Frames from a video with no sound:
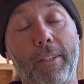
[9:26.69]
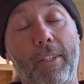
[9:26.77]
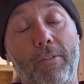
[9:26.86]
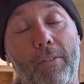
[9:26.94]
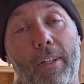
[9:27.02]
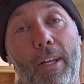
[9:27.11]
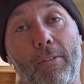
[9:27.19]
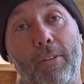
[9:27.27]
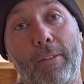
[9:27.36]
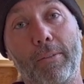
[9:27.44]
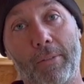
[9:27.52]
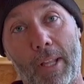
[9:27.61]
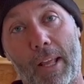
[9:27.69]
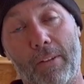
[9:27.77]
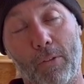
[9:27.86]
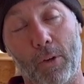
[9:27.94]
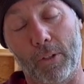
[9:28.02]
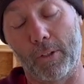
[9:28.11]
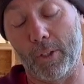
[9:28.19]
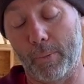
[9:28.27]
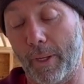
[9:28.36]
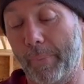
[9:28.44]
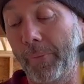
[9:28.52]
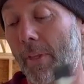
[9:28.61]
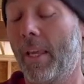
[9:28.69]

is level, vertical is plumb.